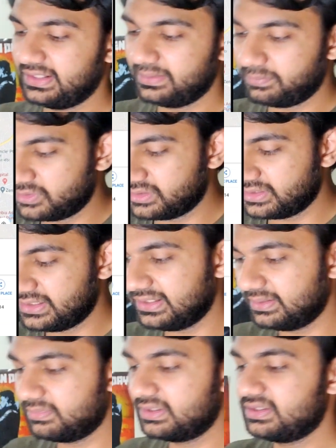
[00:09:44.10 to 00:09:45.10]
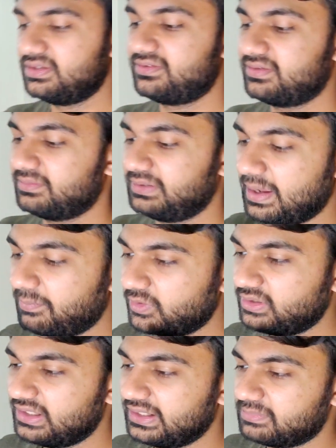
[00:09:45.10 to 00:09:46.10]
Tap on the name, just tap
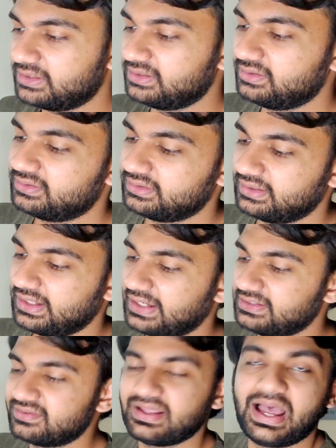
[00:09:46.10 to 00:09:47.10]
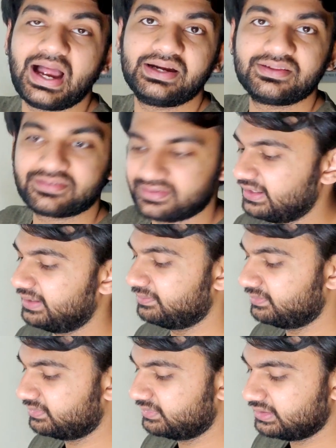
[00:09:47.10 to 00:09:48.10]
on label and just add his
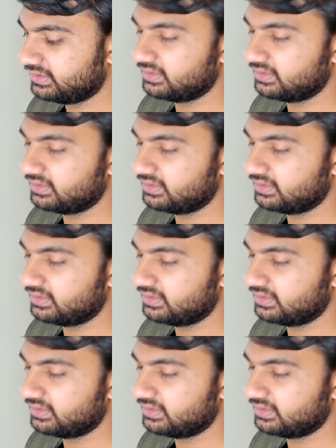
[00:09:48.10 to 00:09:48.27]
name.